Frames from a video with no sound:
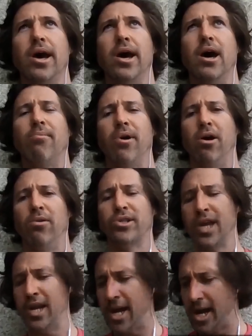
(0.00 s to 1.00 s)
Um, I
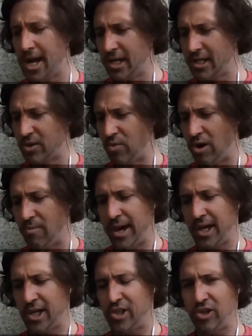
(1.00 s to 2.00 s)
was going to ask what
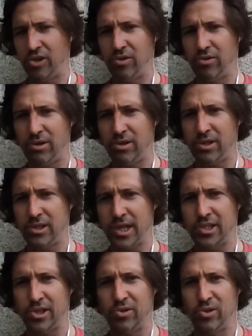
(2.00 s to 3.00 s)
makes you
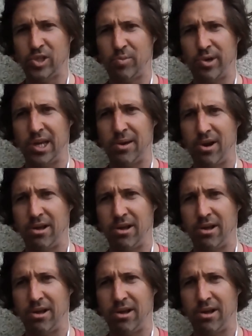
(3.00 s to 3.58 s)
such a good speaker,